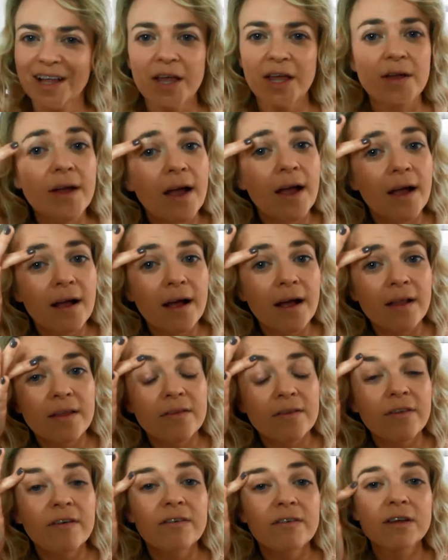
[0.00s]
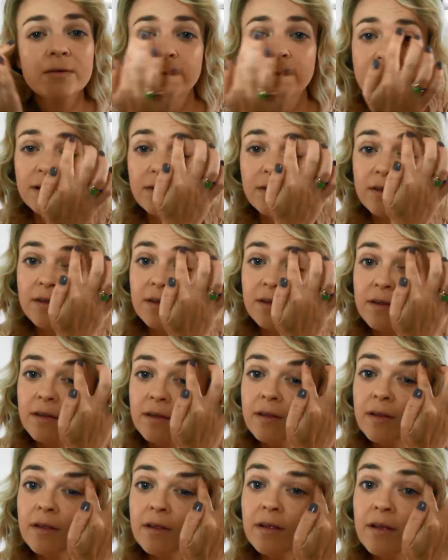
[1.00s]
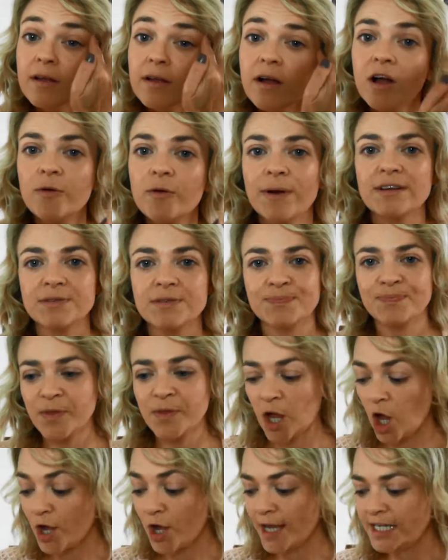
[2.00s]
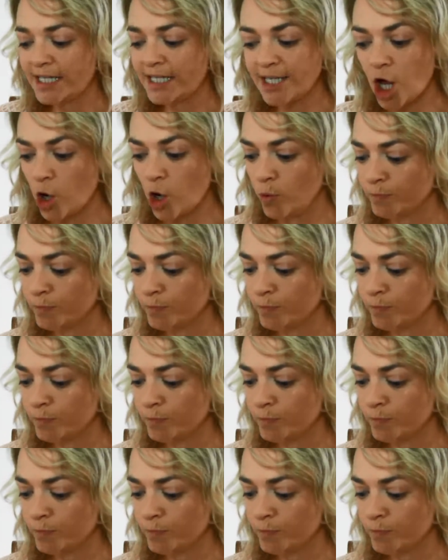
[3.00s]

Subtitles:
Okay, and let's have a little bit under eyebrows. Okay, so